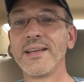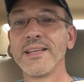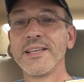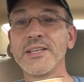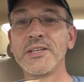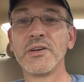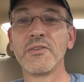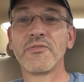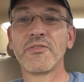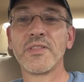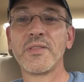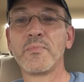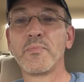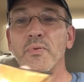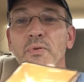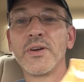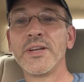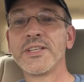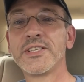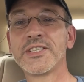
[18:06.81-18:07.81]
You know, for the
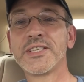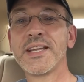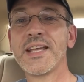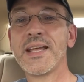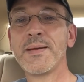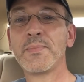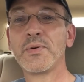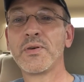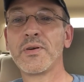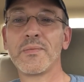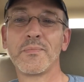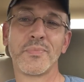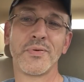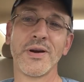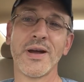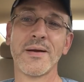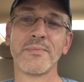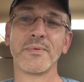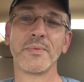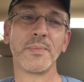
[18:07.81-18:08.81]
bridge table?
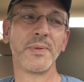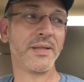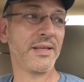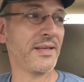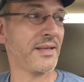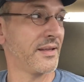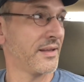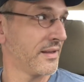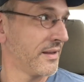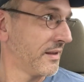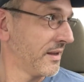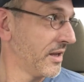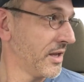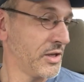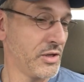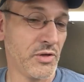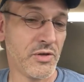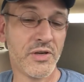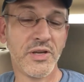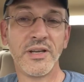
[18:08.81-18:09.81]
Probably.
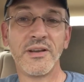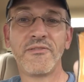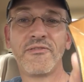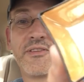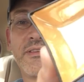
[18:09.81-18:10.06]
You couldn't